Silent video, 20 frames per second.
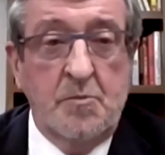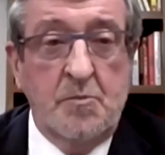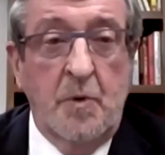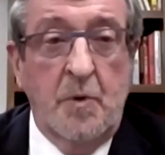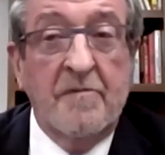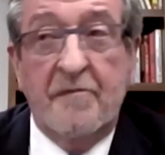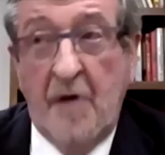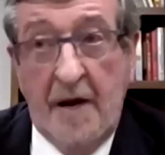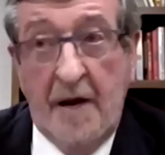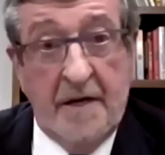We're
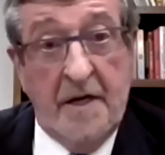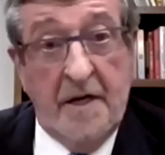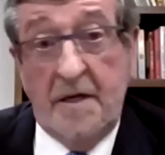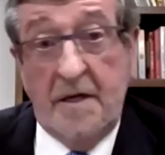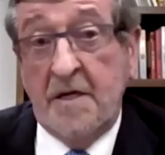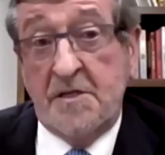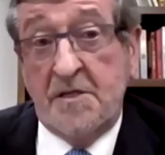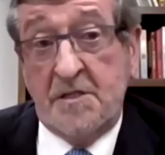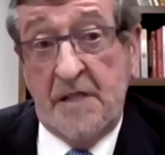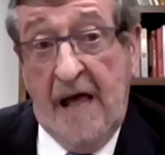finding
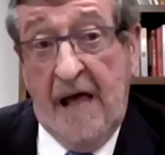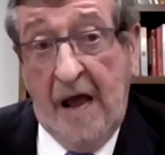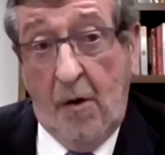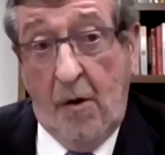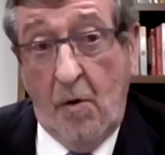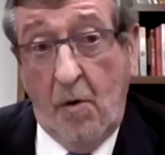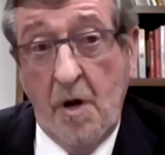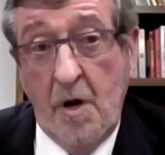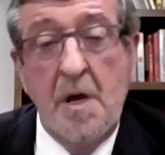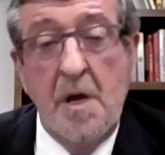this
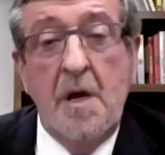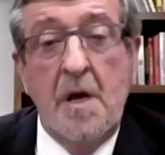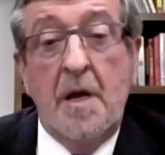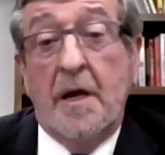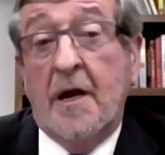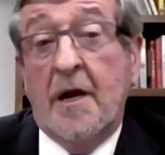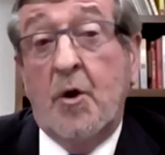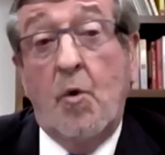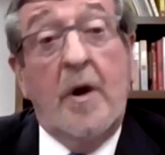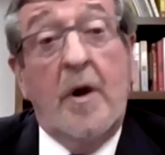now,
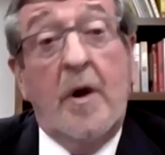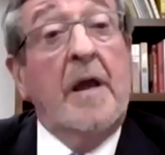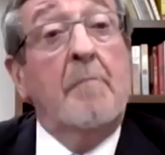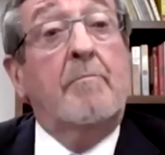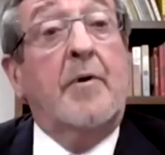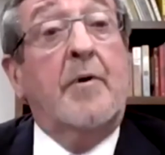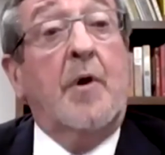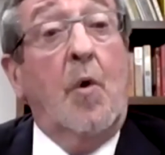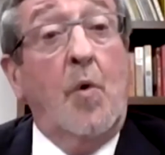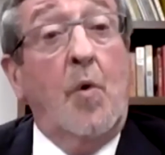including
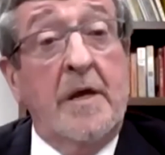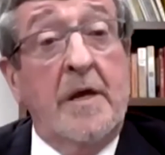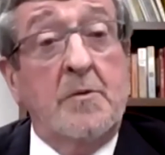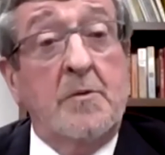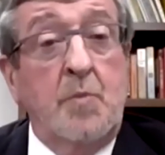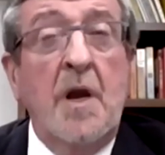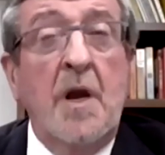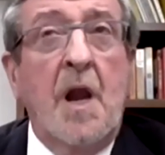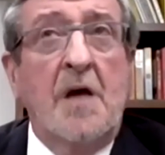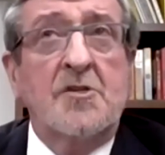employees.
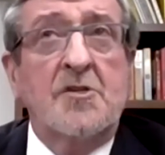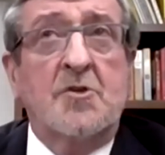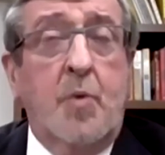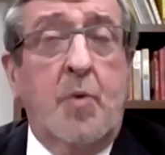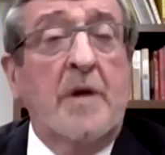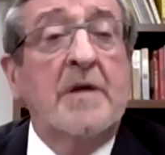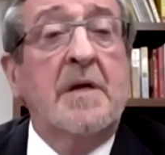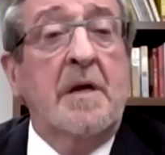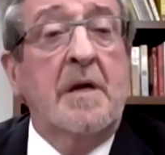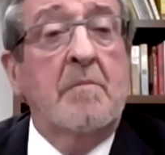We lost
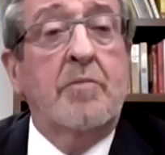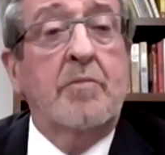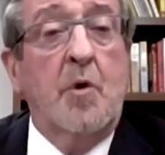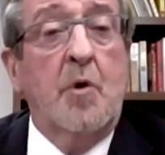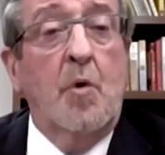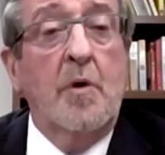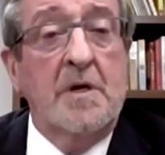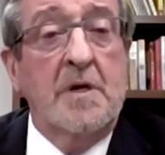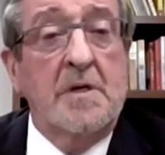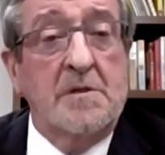20
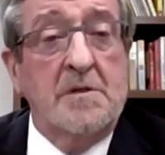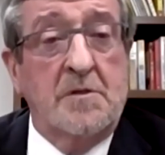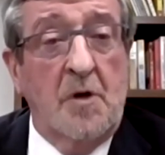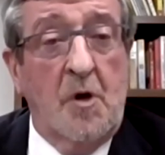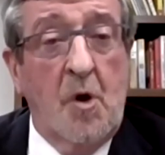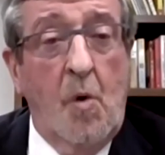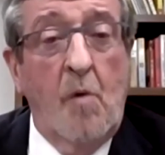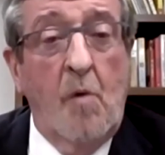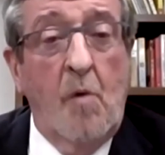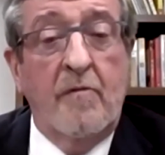employees to
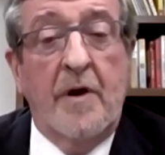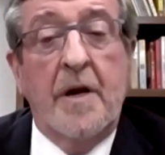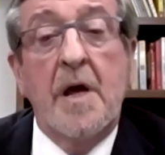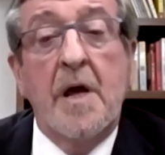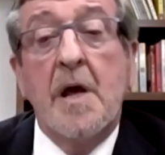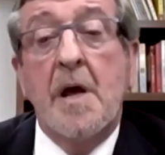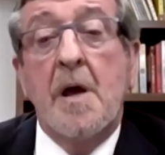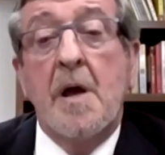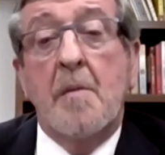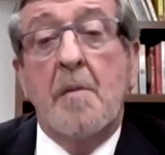COVID,
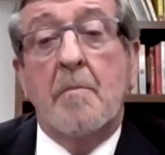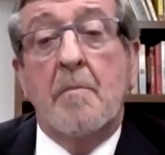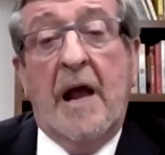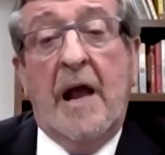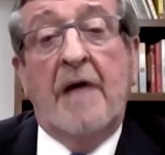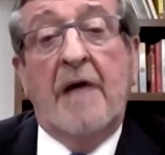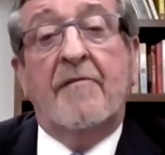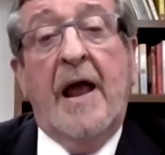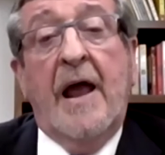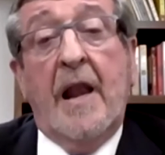but
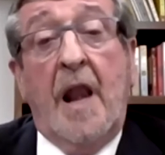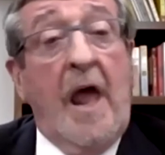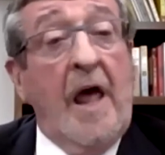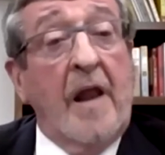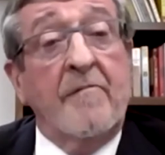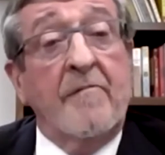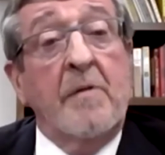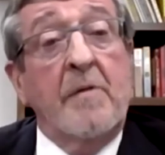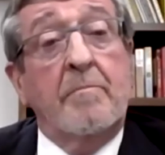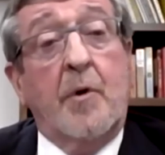I've had a lot
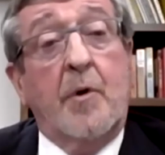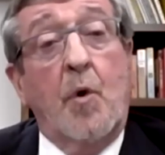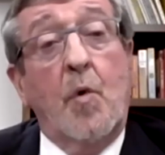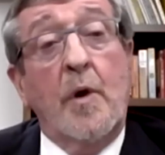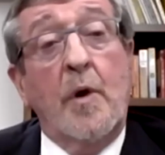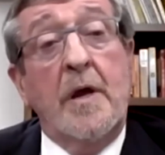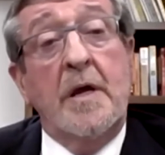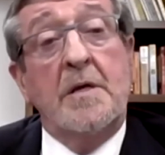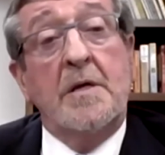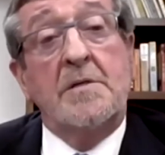of
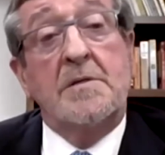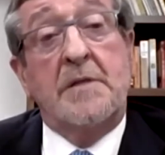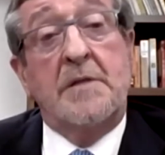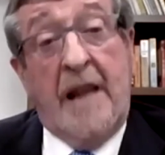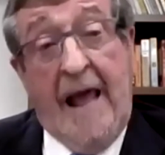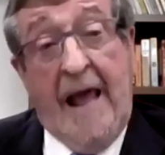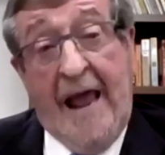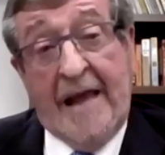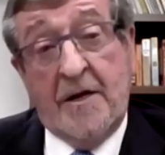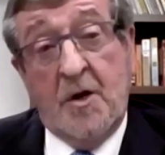employees that
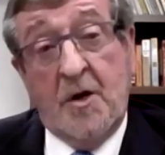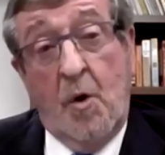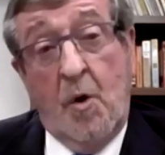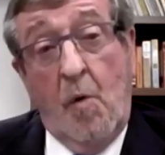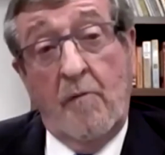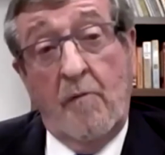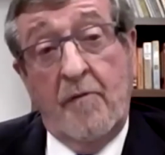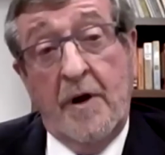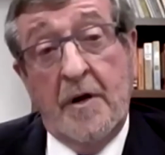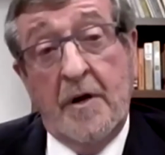had
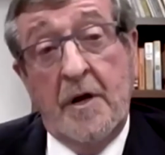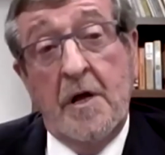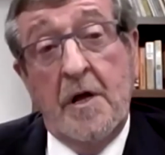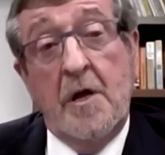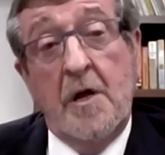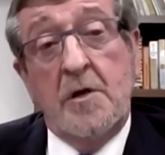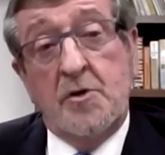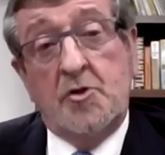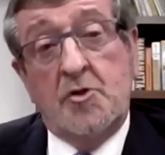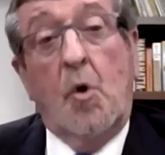COVID,
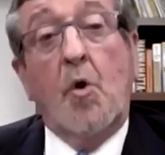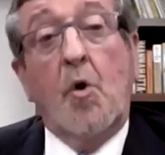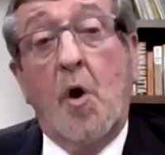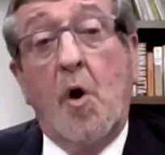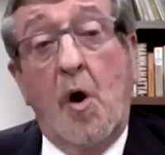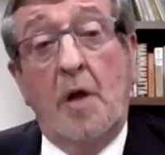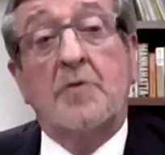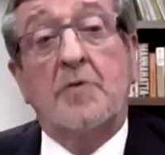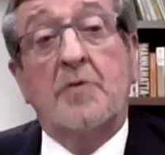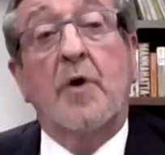
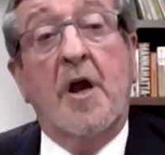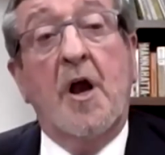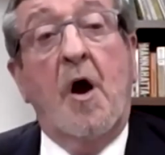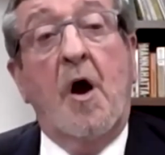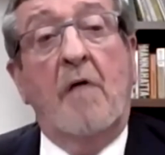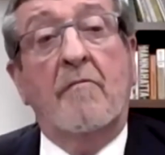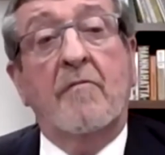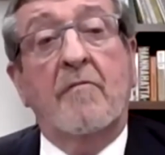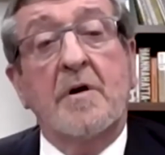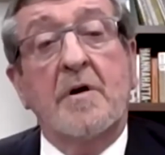so-called
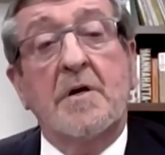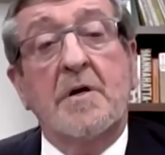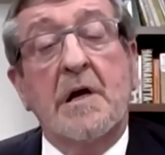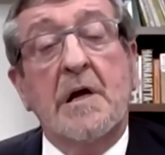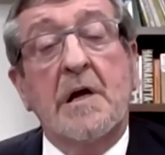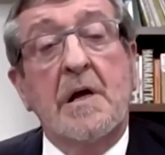recovered,